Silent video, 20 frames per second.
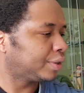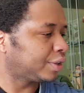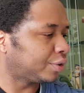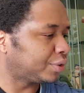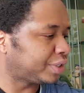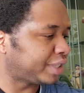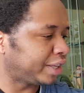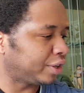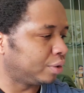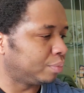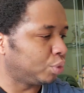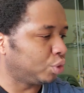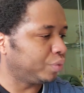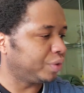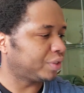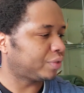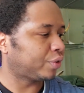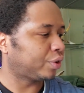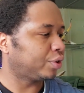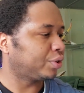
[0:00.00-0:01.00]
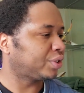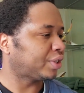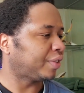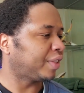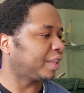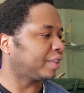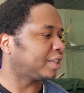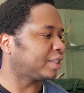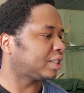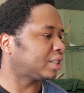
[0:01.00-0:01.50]
Those single movies first.
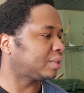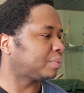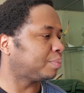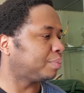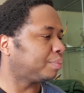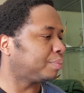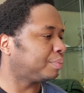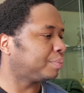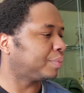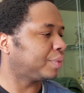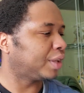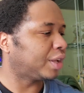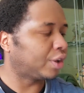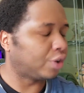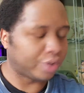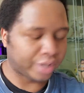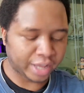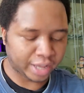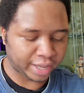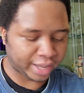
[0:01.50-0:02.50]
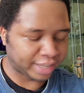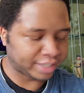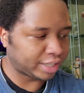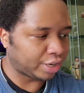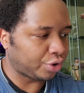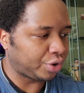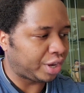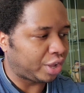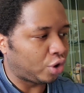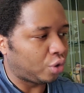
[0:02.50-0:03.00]
I think this. Okay, I guess
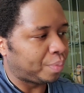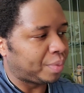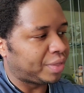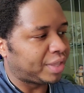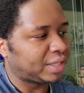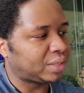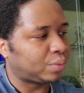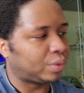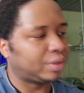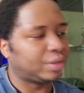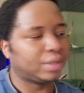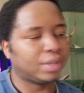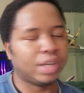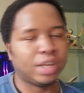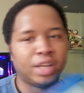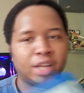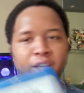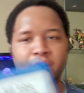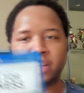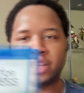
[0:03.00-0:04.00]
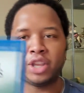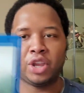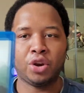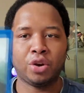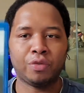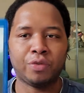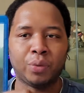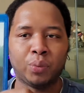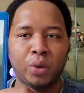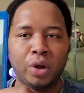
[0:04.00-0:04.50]
I already opened this one. A
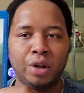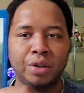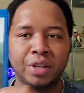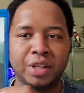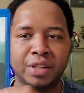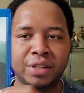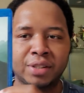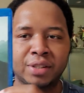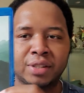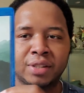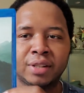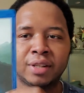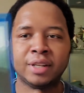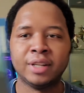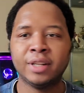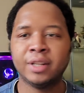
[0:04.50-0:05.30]
Cure for Wellness.